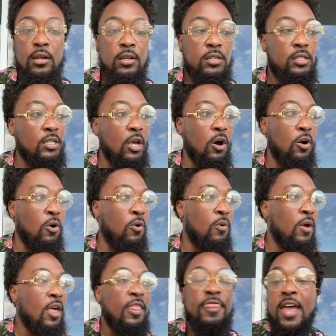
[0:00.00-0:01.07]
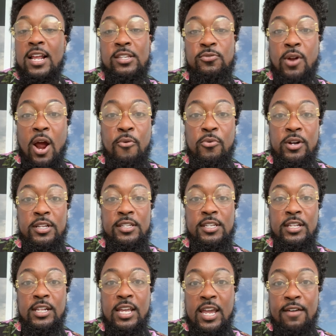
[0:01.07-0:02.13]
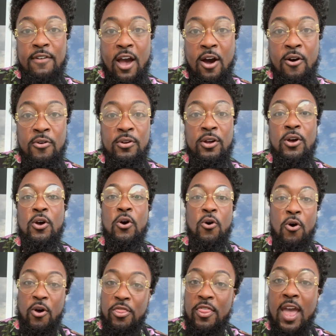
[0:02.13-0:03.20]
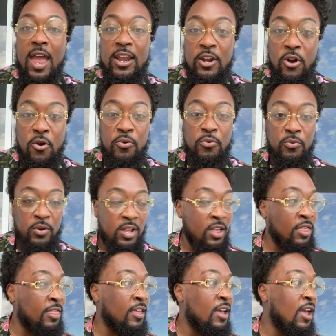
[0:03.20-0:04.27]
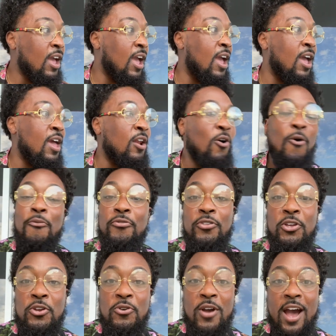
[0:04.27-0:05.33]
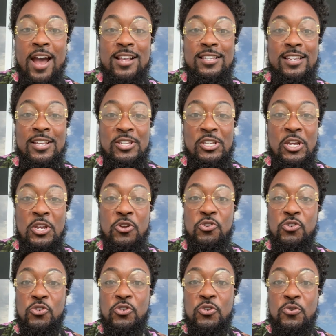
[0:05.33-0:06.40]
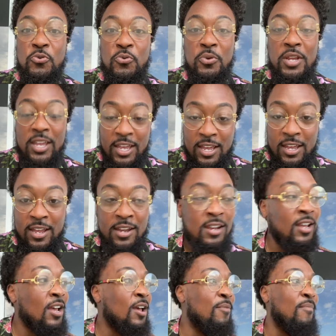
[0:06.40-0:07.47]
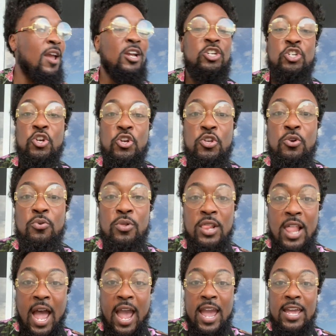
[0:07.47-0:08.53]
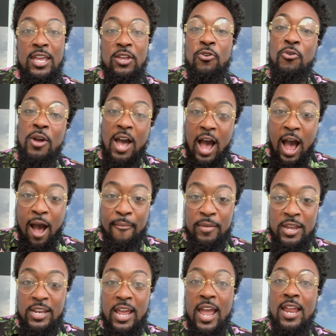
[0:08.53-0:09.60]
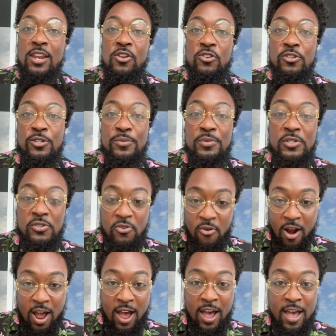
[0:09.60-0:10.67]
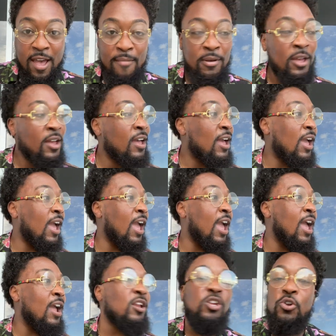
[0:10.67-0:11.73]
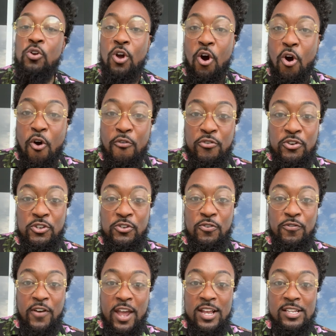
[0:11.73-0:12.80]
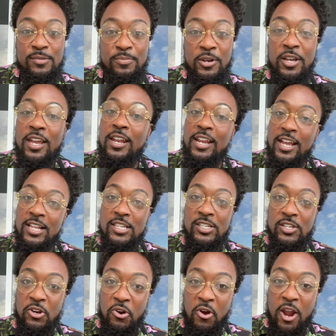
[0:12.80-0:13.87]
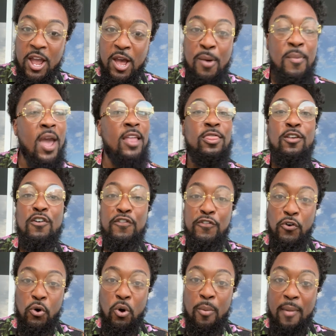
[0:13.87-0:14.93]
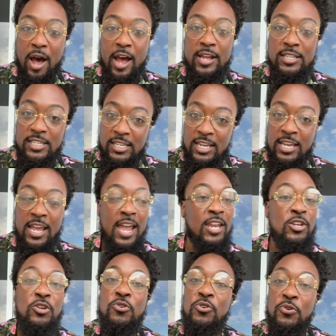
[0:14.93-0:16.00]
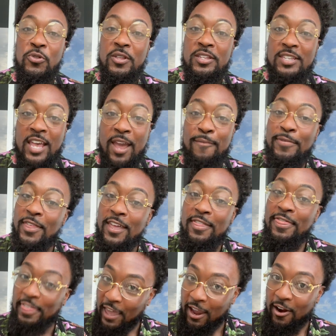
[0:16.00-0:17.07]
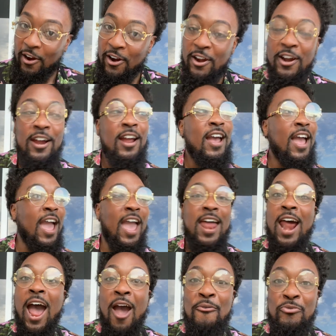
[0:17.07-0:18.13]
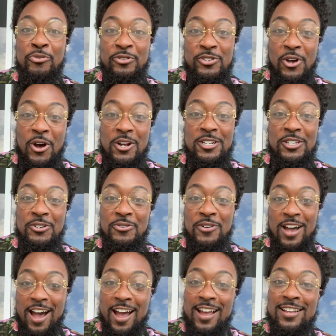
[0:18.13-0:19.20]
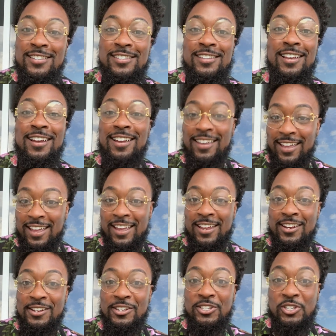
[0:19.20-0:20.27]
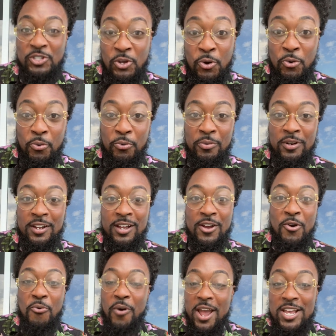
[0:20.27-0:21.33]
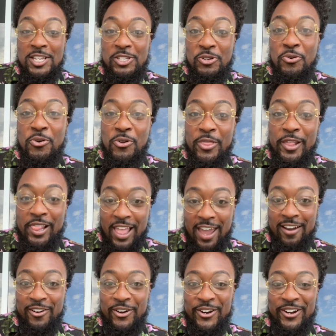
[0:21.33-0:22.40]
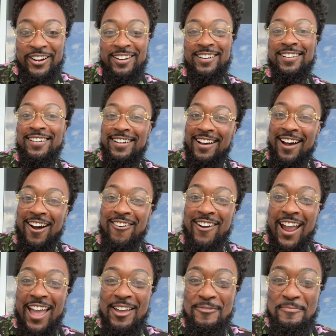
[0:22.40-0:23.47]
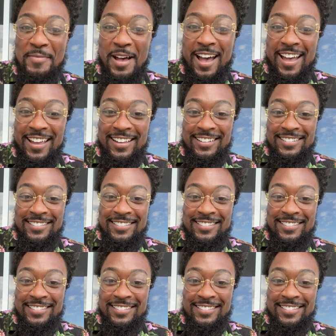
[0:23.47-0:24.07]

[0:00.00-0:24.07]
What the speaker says: So that's what I wanted to leave out on that note with. And hopefully you guys continue to tune in. Make sure you like, you comment, and you subscribe. And you go over to Facebook and Instagram at The Full Monty, and you do the same thing there. And I will talk to you guys again soon. Way sooner than later. All right, bye.